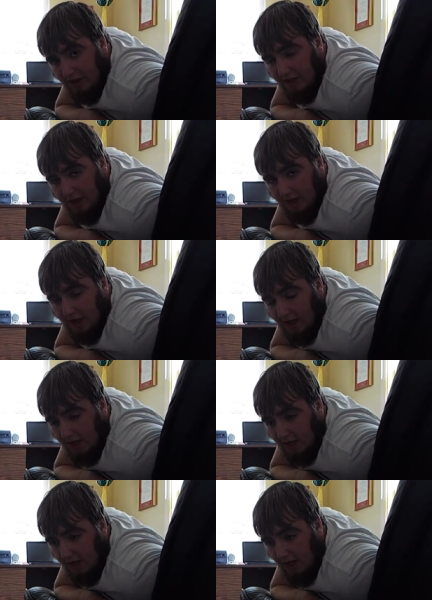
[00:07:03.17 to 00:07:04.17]
thing
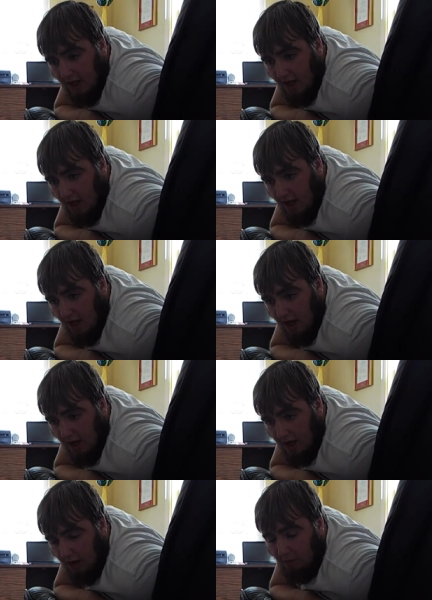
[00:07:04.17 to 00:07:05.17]
is
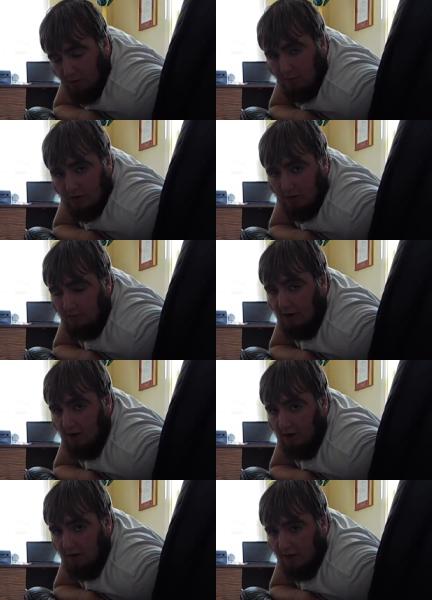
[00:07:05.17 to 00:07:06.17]
uh, I will be trying my
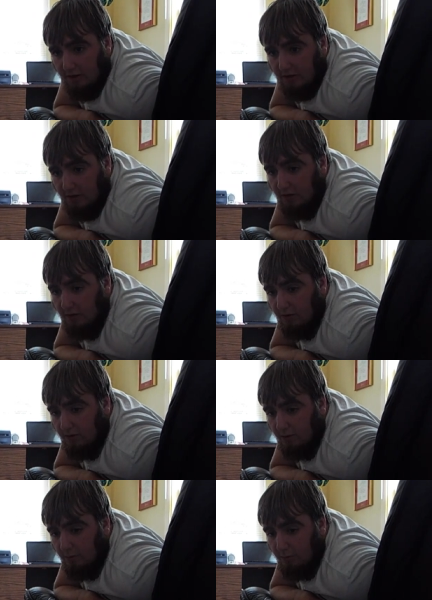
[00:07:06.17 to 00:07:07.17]
hardest
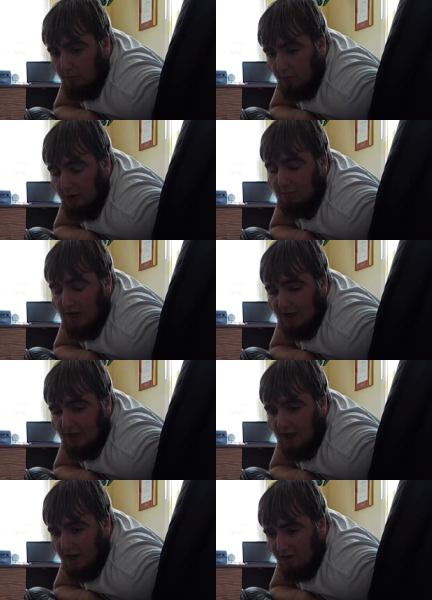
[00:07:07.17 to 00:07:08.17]
to bring back
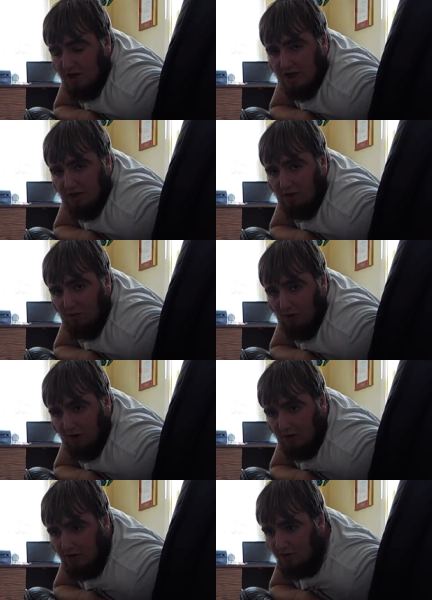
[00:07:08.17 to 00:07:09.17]
that energy to
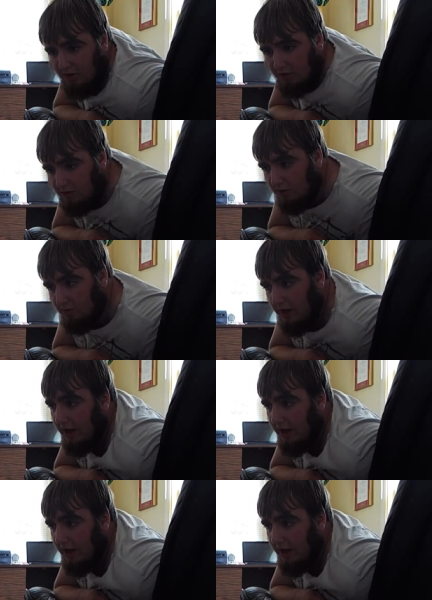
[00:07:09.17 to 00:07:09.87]
want to do YouTube.